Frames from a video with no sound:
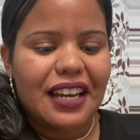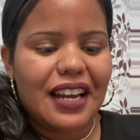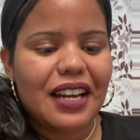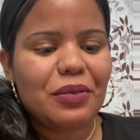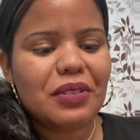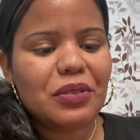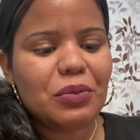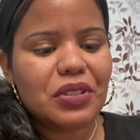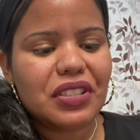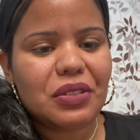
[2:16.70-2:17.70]
I really
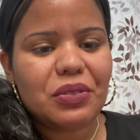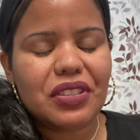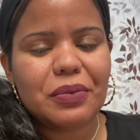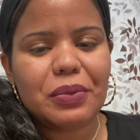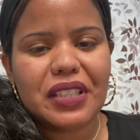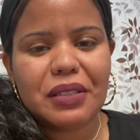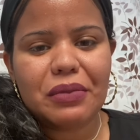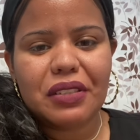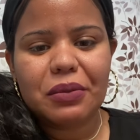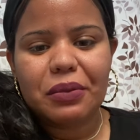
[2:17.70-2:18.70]
wish they would just put them a
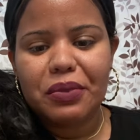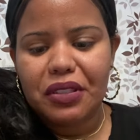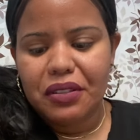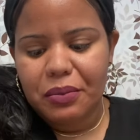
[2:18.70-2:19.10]
little bit bigger,